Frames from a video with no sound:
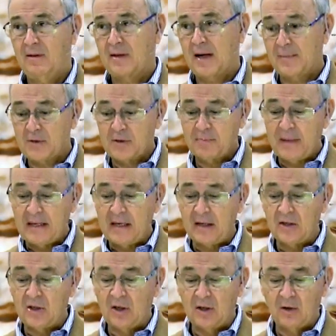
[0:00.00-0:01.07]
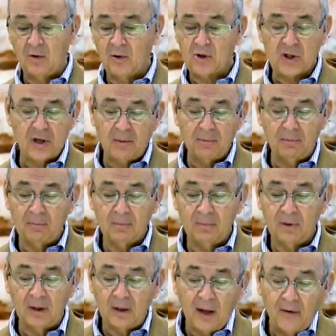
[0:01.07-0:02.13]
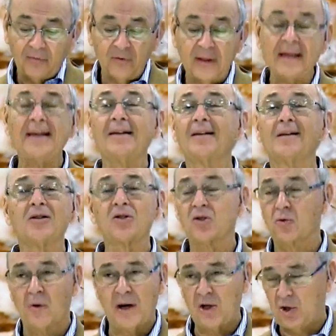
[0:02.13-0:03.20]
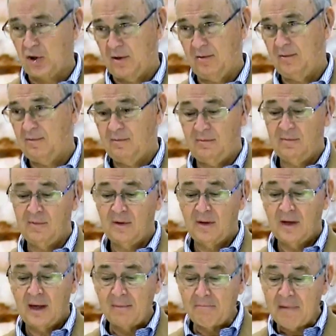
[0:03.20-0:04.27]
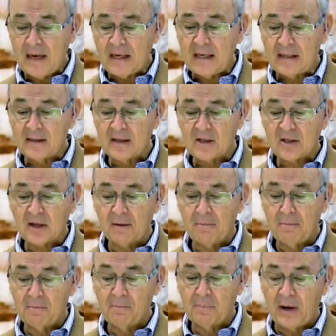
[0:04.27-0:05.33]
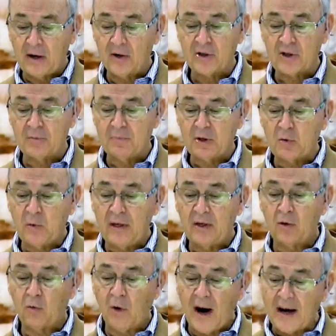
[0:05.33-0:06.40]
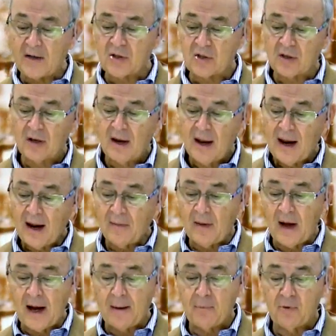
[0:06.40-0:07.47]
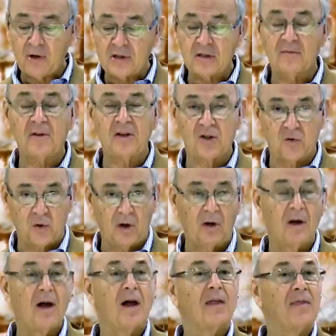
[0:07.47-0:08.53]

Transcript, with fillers: that I'm speaking to you or some lovely illustration and making this comparison between Christ and the high priest of Israel.